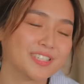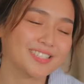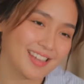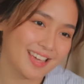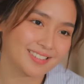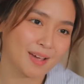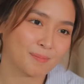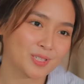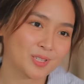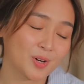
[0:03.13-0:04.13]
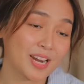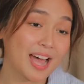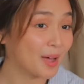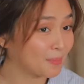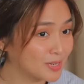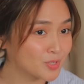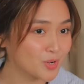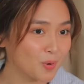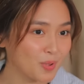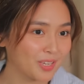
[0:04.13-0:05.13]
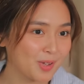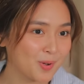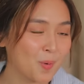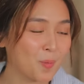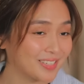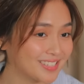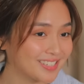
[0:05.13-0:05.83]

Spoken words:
for today's episode, I'll be showing you what's